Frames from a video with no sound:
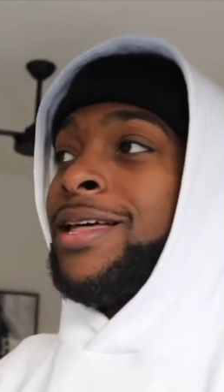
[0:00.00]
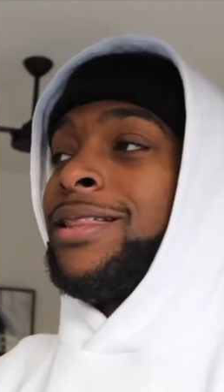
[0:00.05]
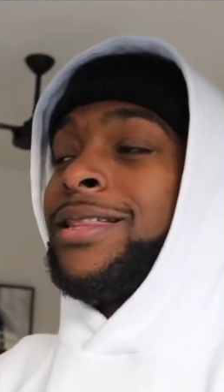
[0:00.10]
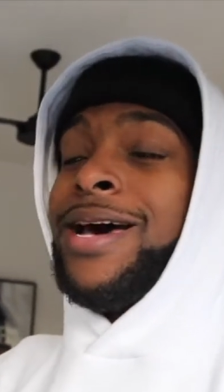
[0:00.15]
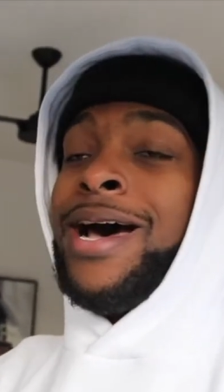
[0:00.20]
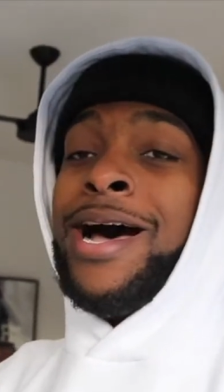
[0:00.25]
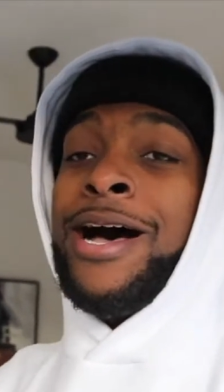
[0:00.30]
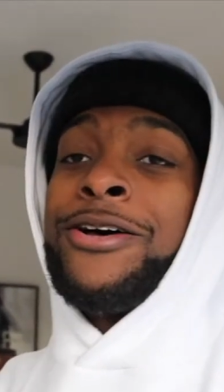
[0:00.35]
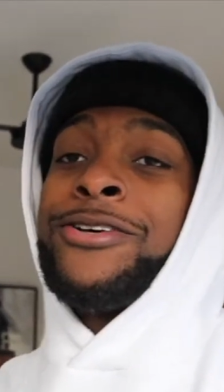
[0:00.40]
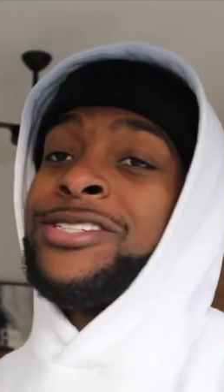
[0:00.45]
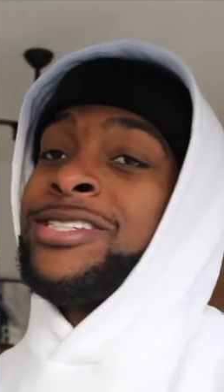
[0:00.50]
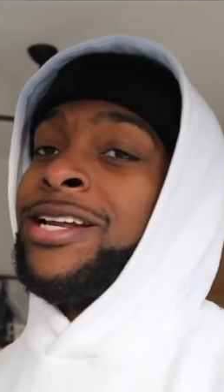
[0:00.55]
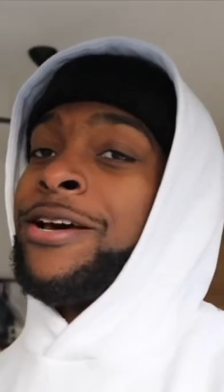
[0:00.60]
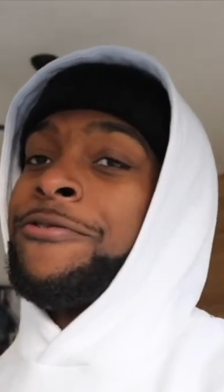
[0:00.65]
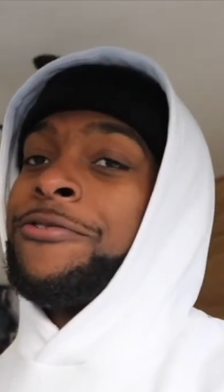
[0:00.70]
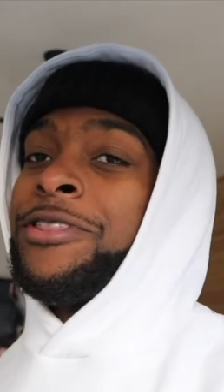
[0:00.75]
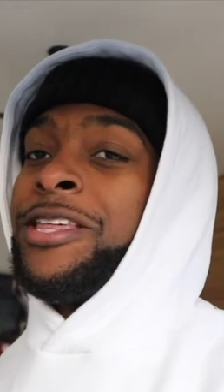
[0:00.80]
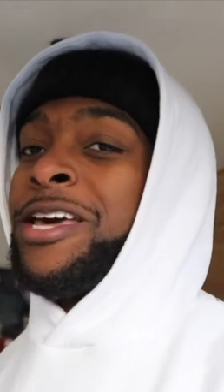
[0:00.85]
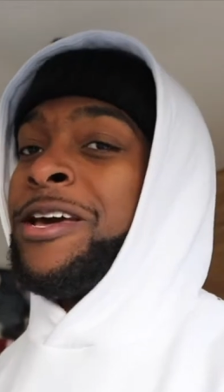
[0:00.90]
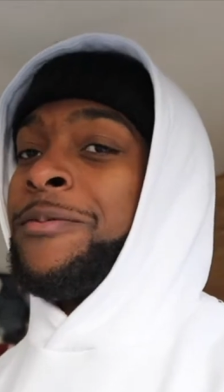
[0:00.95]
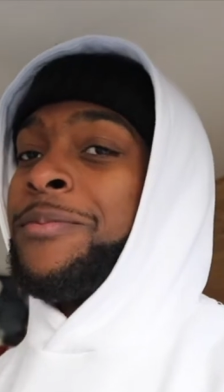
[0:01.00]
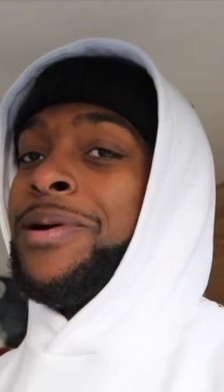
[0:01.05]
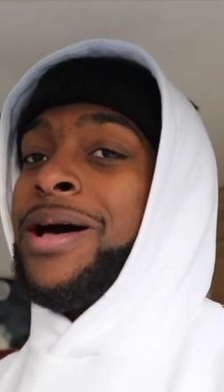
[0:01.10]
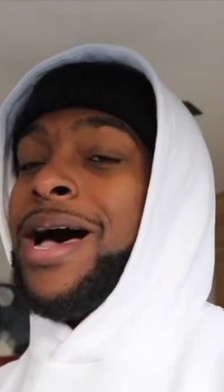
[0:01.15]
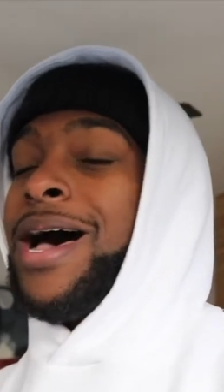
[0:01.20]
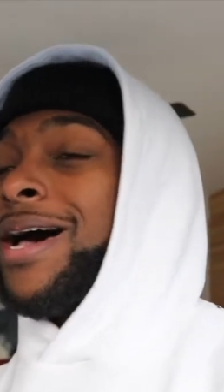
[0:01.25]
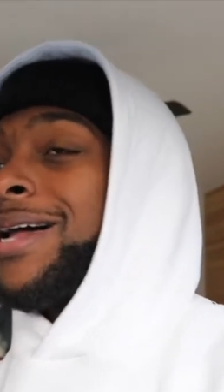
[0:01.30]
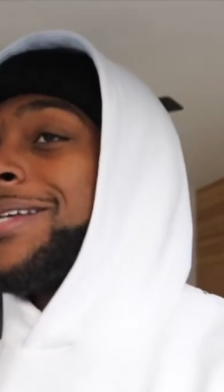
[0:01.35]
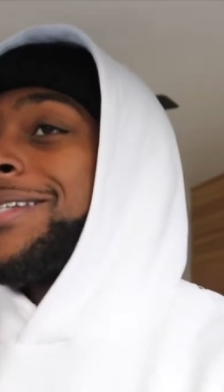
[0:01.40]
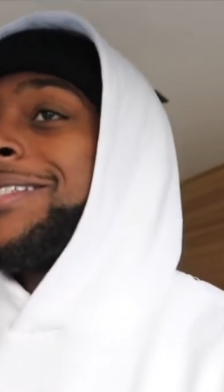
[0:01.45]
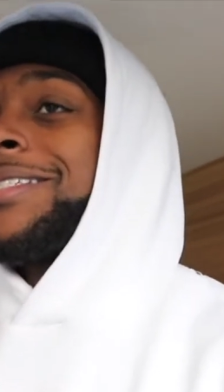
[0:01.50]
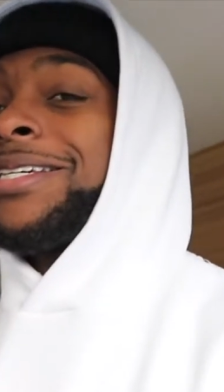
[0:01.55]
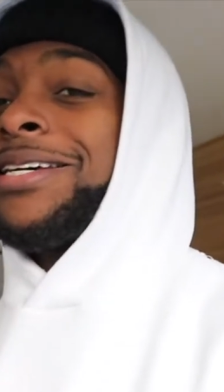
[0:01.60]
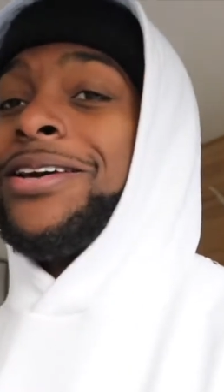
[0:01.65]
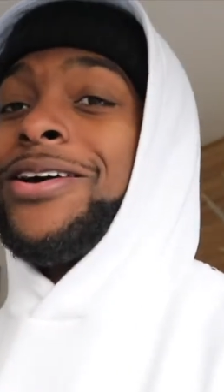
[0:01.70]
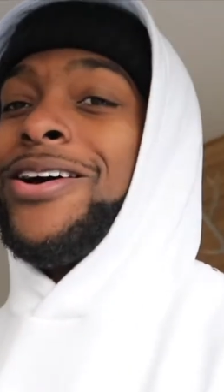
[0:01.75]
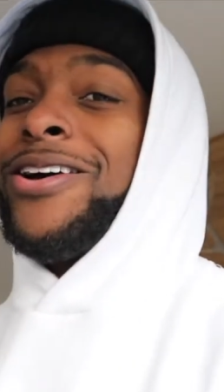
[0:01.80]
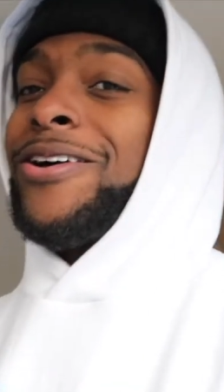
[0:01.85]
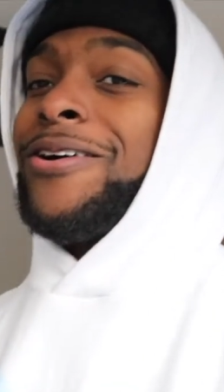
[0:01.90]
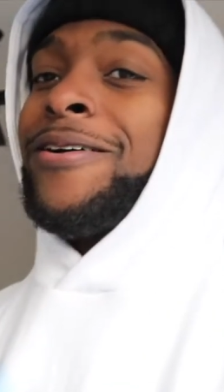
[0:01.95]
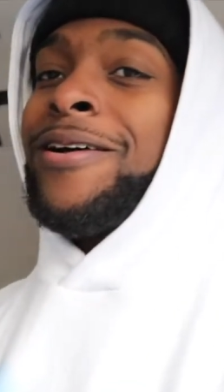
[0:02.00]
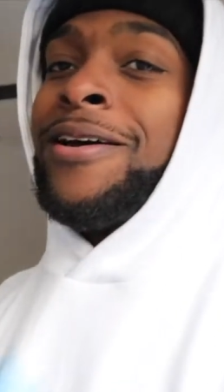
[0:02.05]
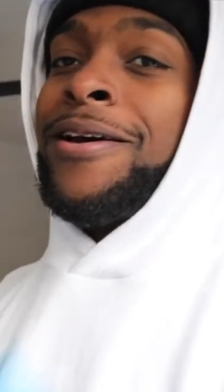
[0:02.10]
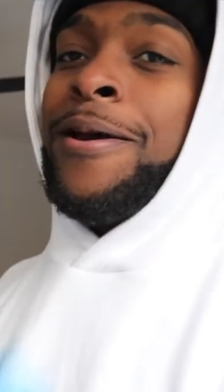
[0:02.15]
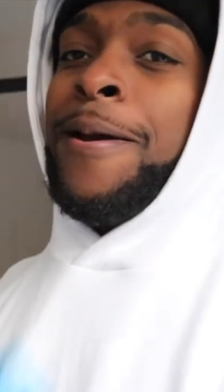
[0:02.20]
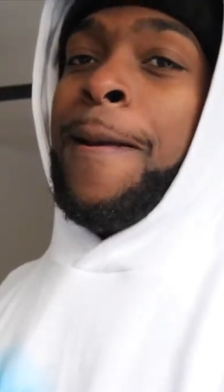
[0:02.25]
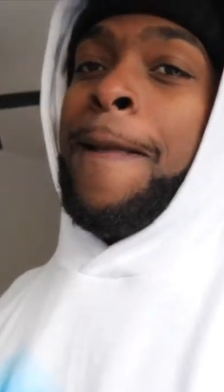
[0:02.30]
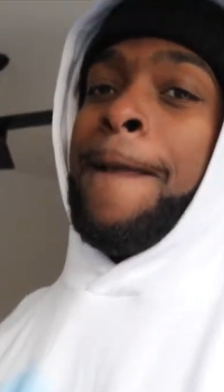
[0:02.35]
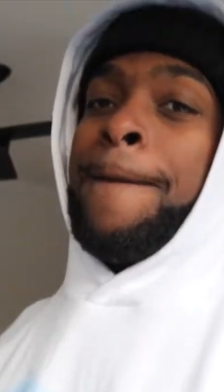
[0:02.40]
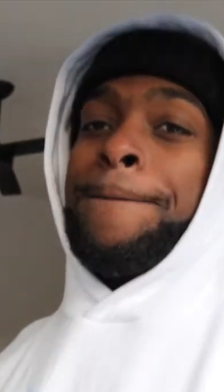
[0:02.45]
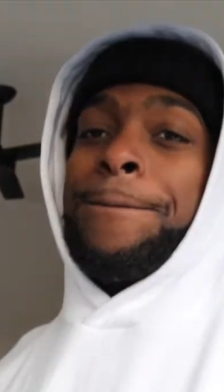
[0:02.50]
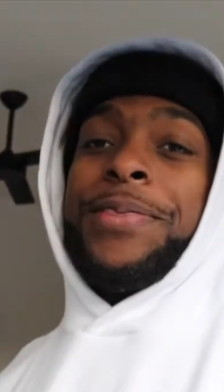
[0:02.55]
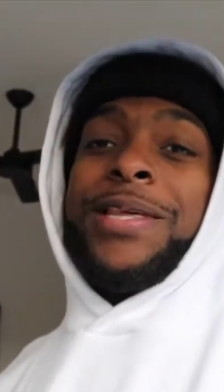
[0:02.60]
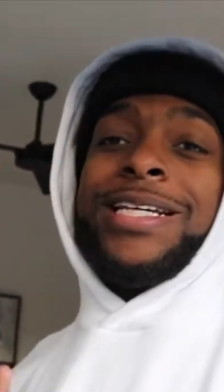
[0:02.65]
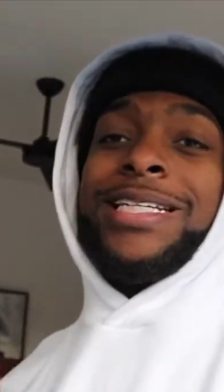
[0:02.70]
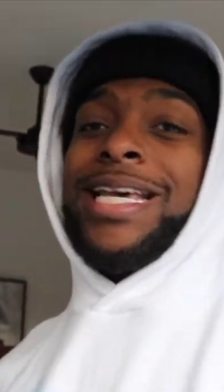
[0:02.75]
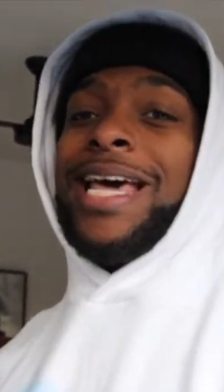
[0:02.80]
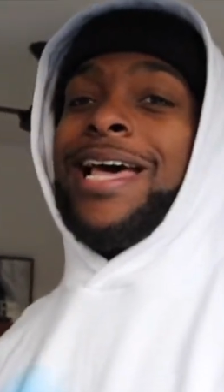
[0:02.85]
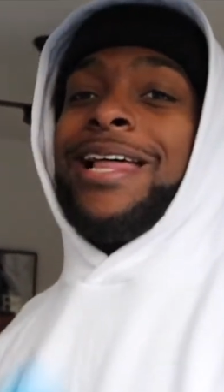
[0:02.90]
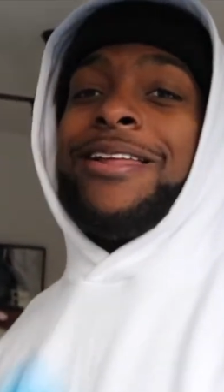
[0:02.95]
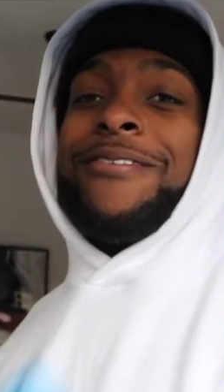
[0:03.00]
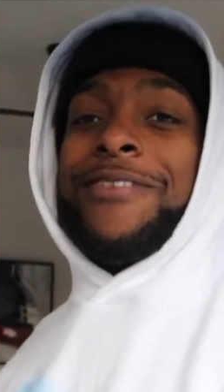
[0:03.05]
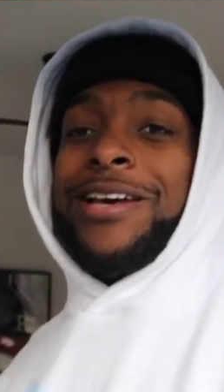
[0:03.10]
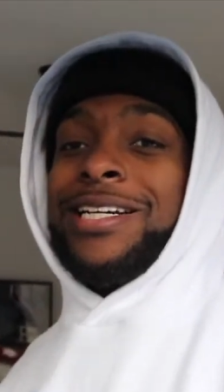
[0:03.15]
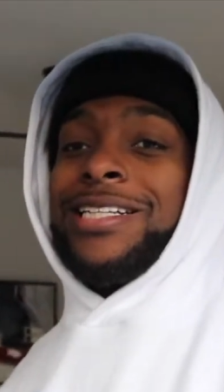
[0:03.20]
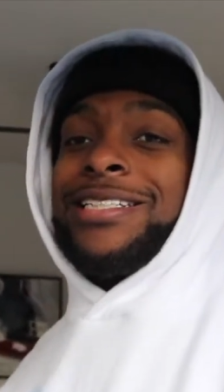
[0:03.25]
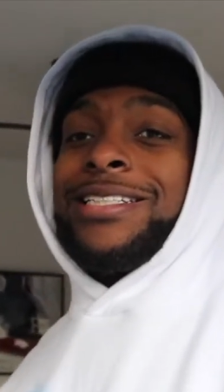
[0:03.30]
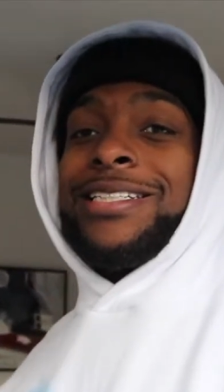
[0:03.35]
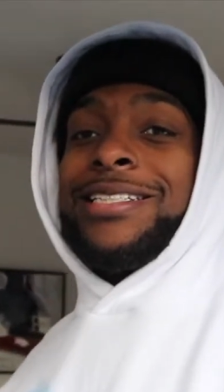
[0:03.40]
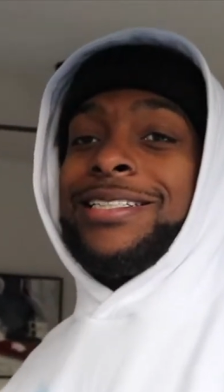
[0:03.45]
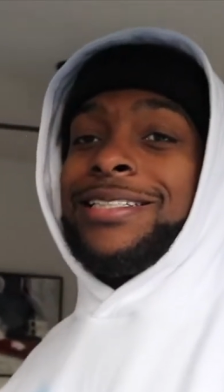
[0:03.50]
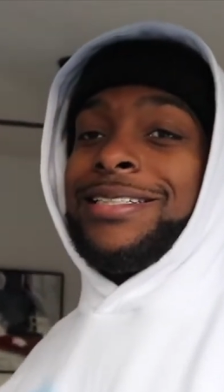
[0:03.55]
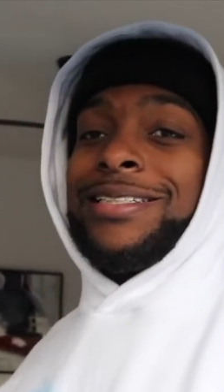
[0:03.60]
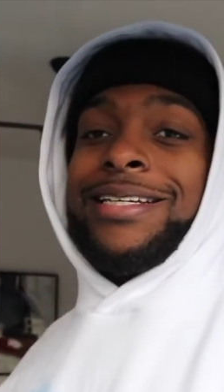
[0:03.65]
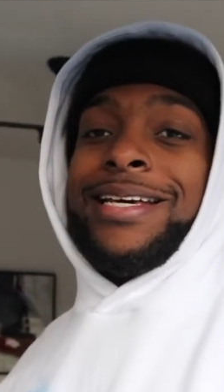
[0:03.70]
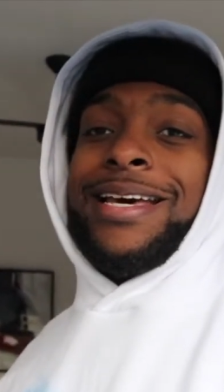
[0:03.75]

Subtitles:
the house and everything, but honestly, y'all, this elevation